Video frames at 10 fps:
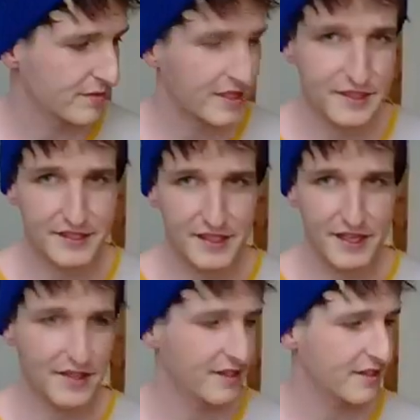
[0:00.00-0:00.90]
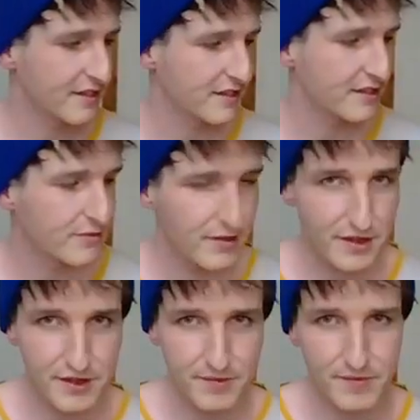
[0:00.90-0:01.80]
extended
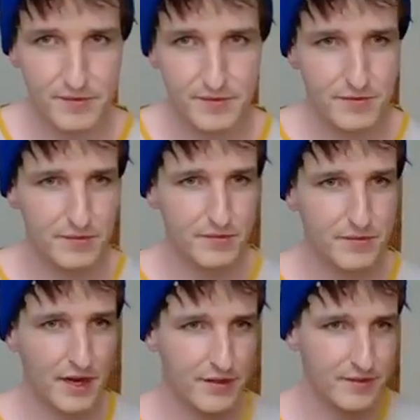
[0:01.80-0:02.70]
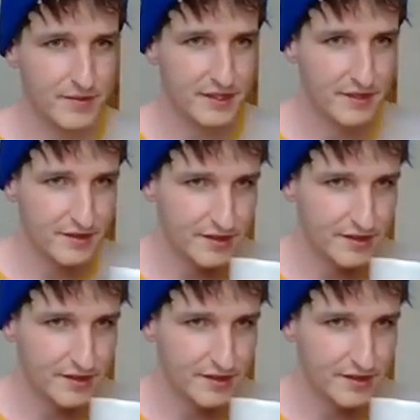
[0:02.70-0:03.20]
rhythm pyramid.